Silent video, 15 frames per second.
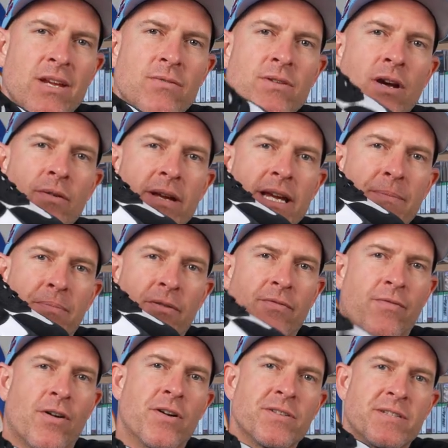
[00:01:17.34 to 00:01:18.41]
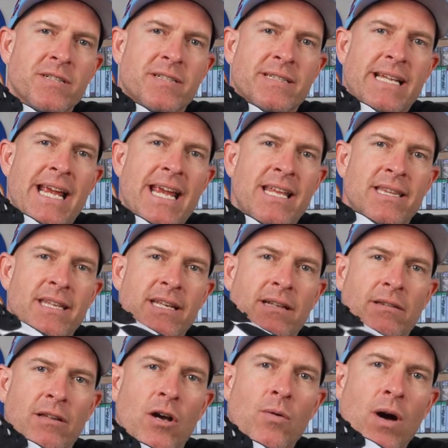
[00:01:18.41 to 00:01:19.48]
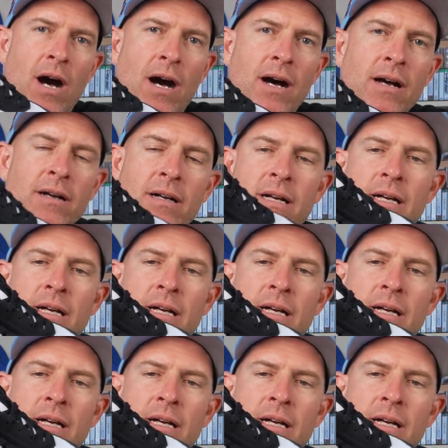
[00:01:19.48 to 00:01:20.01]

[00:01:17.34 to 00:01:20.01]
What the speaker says: you know he prefers to skate the Aloha,